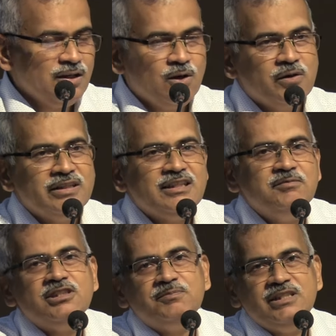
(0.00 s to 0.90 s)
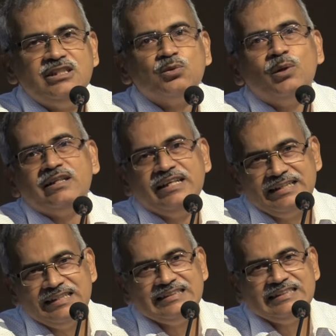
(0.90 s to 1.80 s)
Congress MGP each won
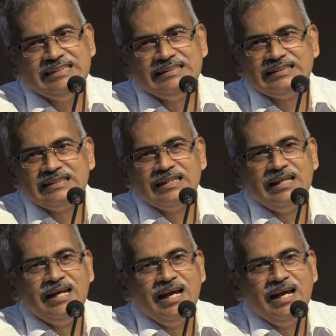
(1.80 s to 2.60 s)
18 seats,